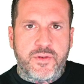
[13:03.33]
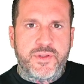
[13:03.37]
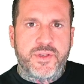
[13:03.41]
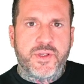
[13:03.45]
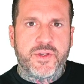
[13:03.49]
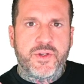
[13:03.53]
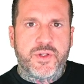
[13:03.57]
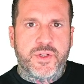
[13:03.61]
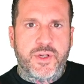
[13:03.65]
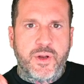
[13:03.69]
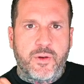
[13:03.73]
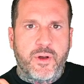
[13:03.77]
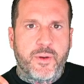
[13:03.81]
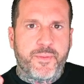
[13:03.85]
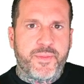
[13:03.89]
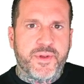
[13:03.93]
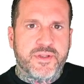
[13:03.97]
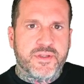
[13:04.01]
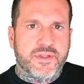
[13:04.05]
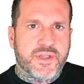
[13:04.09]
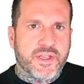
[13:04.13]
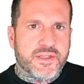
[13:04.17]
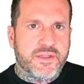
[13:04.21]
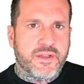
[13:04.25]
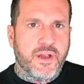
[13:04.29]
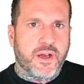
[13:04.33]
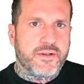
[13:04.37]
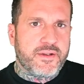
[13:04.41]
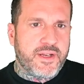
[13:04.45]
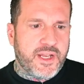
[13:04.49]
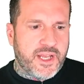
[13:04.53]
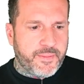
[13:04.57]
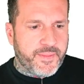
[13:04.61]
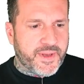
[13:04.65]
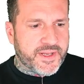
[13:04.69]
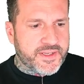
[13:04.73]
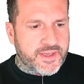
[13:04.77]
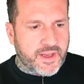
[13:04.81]
usage show up in
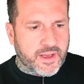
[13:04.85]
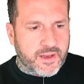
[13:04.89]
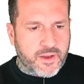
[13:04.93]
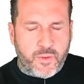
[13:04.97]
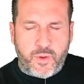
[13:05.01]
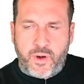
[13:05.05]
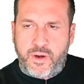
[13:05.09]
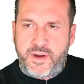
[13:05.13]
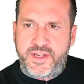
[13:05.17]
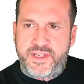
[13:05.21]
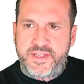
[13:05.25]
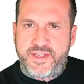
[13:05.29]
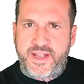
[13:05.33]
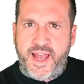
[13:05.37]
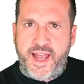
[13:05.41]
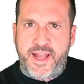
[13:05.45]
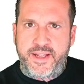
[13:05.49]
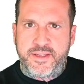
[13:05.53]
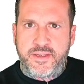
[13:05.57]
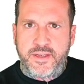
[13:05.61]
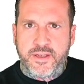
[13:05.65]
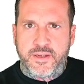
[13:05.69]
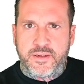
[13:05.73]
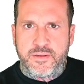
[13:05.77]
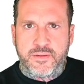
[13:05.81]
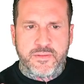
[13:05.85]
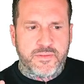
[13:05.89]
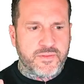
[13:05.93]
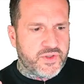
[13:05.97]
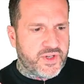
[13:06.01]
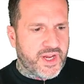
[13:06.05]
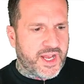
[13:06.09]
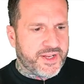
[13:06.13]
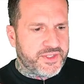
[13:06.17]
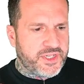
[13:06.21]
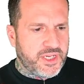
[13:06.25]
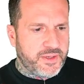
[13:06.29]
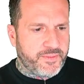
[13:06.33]
sys.dm exec query stats?"
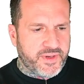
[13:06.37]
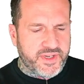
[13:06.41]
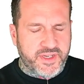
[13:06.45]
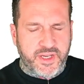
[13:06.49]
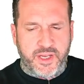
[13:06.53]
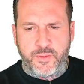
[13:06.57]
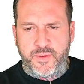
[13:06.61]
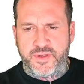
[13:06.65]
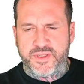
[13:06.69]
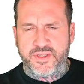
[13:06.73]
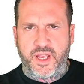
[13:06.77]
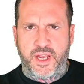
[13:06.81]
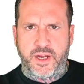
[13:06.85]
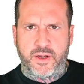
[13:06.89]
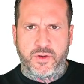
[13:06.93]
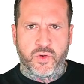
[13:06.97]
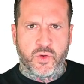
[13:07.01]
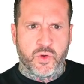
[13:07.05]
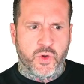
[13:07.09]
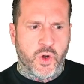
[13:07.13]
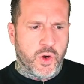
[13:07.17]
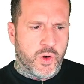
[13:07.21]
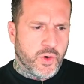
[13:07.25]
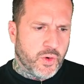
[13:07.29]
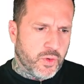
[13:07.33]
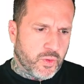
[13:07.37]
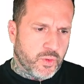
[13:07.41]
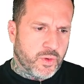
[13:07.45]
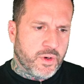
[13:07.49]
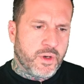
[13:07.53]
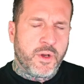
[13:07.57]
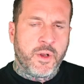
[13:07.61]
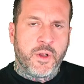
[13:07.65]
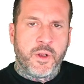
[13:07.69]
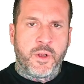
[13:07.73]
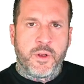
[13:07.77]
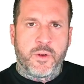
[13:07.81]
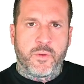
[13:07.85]
And was like, "No,
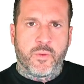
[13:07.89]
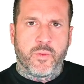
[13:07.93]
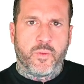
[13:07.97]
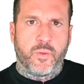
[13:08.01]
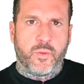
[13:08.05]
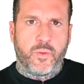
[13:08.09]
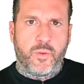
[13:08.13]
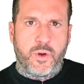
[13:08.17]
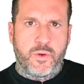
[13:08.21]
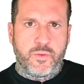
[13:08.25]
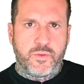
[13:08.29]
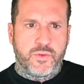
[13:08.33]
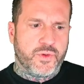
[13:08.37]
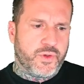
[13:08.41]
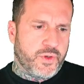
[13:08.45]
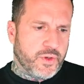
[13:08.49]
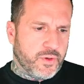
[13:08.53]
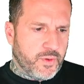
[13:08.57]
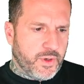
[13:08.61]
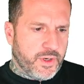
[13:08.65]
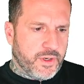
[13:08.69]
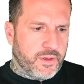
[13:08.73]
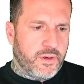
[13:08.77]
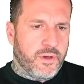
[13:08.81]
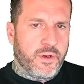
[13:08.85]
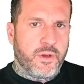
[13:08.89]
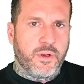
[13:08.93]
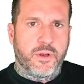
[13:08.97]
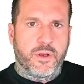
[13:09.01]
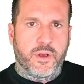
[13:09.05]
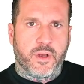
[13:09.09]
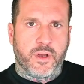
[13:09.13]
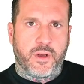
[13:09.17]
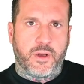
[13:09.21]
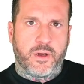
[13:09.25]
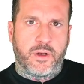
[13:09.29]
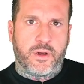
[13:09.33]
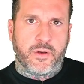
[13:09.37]
won't do it."
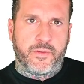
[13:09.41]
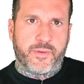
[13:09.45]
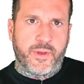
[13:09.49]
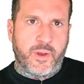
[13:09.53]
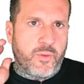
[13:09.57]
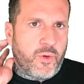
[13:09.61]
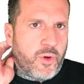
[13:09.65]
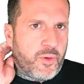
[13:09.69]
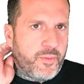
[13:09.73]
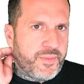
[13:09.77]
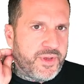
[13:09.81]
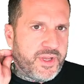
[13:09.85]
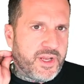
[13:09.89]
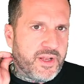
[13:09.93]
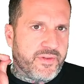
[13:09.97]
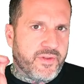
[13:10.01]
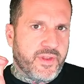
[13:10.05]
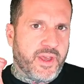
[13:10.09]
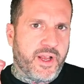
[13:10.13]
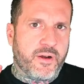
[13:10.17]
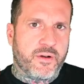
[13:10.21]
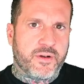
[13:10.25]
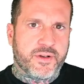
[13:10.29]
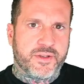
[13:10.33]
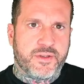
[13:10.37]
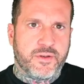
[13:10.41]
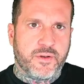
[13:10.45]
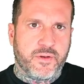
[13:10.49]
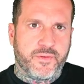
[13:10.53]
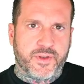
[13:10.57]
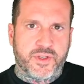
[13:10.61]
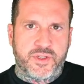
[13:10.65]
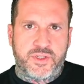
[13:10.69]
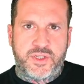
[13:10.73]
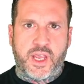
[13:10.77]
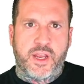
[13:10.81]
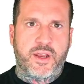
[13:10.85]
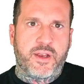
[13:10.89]
Uh, they won't be in there until
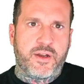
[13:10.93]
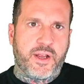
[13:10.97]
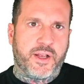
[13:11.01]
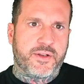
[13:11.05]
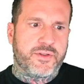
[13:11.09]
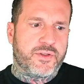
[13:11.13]
the second